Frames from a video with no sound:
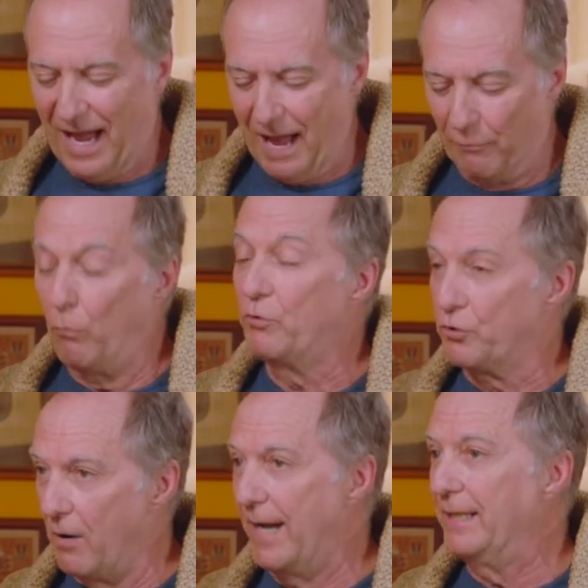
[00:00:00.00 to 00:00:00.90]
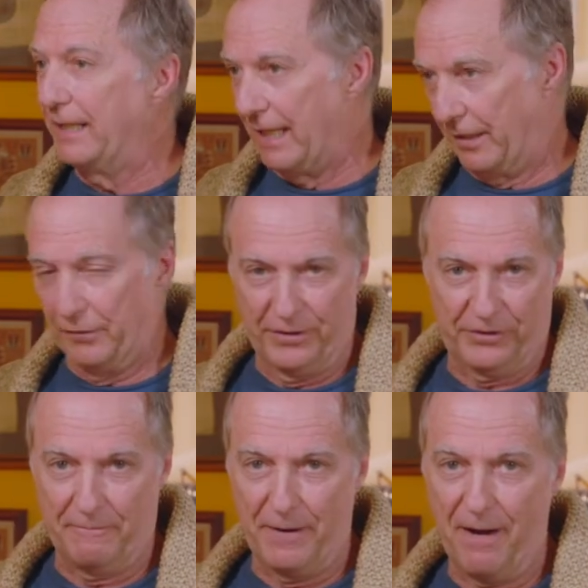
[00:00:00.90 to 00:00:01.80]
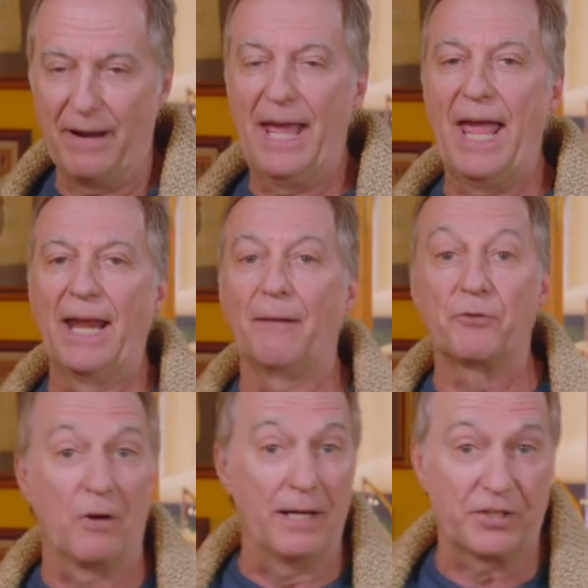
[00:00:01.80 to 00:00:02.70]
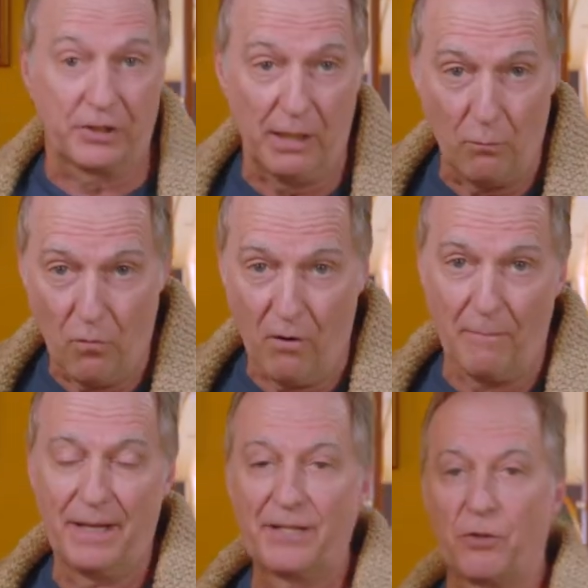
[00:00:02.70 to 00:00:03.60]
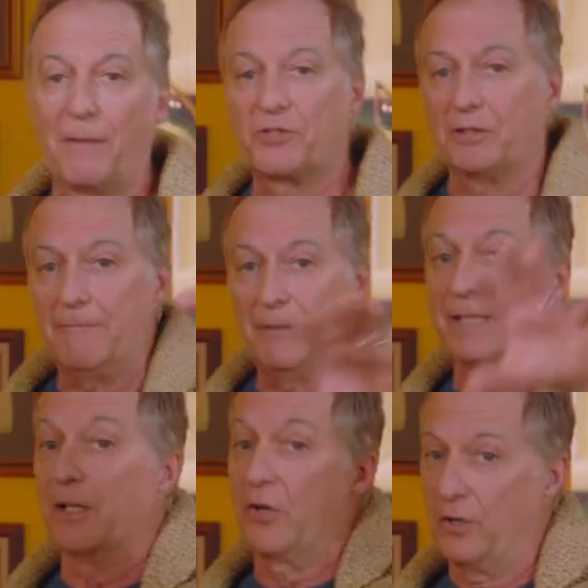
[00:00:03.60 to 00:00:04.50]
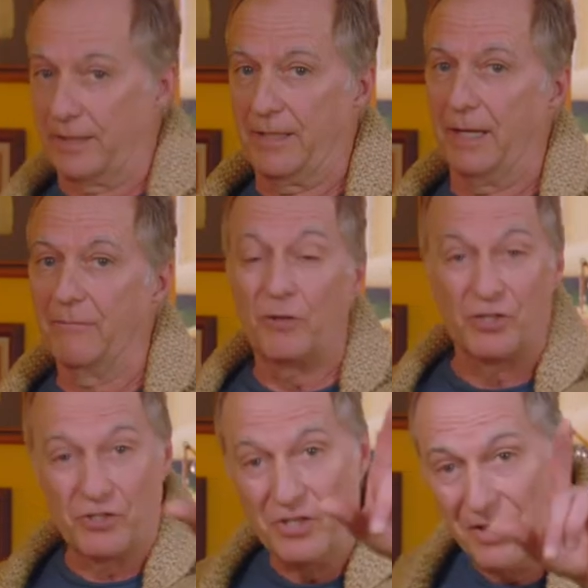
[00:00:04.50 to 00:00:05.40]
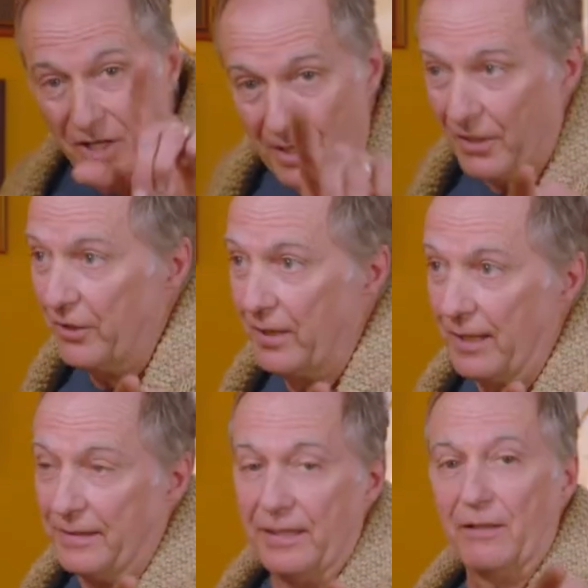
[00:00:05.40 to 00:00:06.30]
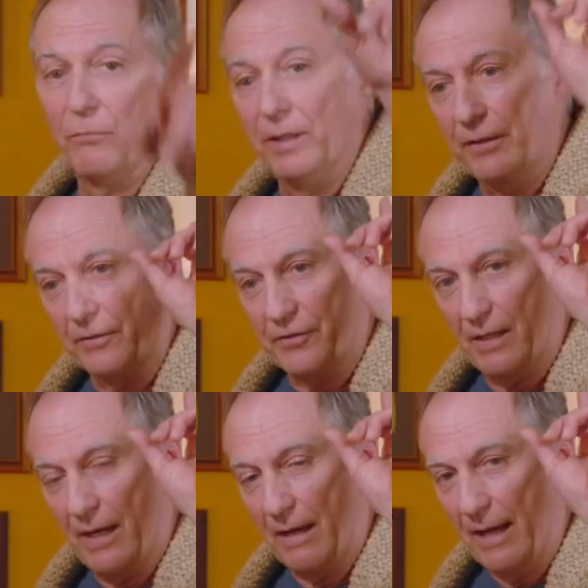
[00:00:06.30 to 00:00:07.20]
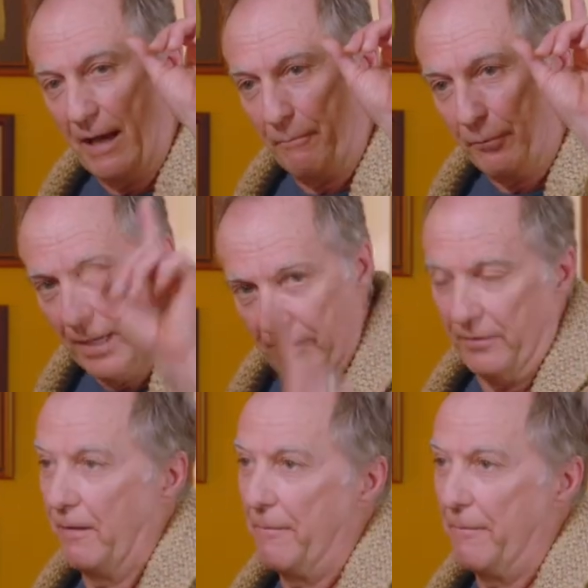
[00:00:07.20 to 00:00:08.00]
uh, trying to get a grizzly bear and I'm trying to stay warm. So I'm sleeping in the cook tent, which is not a good idea when there's a, a predator